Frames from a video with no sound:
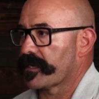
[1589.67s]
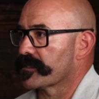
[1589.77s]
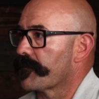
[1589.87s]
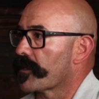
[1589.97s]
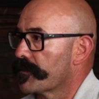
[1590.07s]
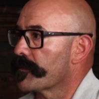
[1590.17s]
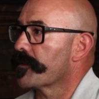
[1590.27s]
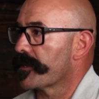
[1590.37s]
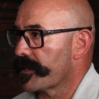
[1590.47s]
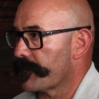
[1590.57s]
Because of our
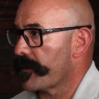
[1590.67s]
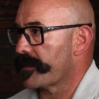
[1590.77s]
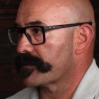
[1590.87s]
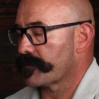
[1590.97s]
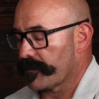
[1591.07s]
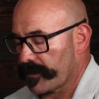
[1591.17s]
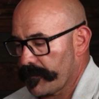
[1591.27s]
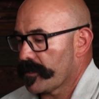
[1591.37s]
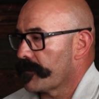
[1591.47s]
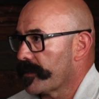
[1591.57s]
community, right? So the
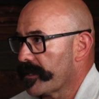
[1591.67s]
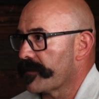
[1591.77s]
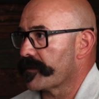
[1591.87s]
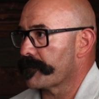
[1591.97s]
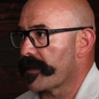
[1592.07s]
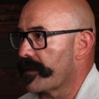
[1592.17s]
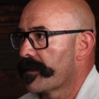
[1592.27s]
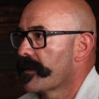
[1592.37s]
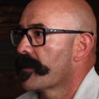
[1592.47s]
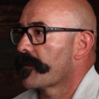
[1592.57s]
community we live in, but
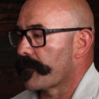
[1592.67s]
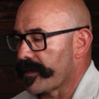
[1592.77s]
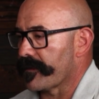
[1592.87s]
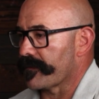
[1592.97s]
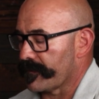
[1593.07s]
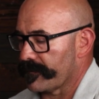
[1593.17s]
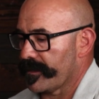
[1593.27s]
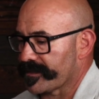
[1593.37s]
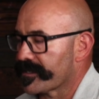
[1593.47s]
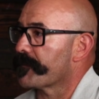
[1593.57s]
we are
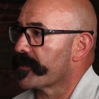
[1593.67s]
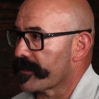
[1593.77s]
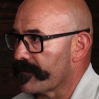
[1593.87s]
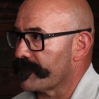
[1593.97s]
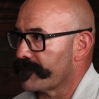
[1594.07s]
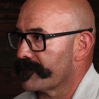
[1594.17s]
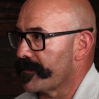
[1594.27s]
accepting of